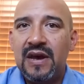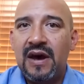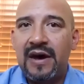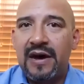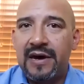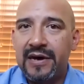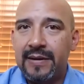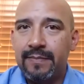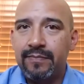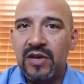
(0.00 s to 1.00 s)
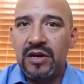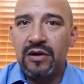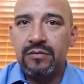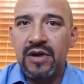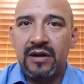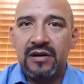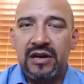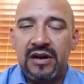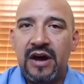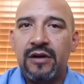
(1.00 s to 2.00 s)
Not
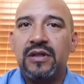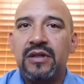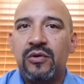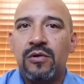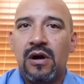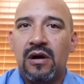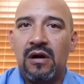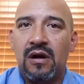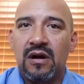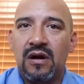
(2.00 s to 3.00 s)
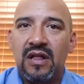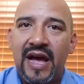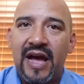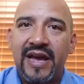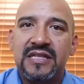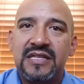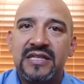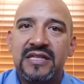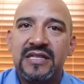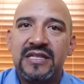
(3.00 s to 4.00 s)
only through our clients
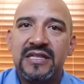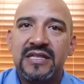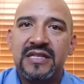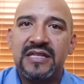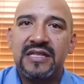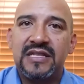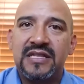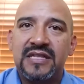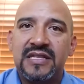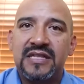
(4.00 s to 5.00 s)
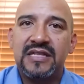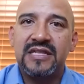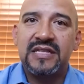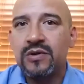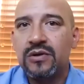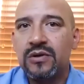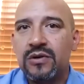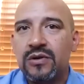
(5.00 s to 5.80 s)
and referral sources,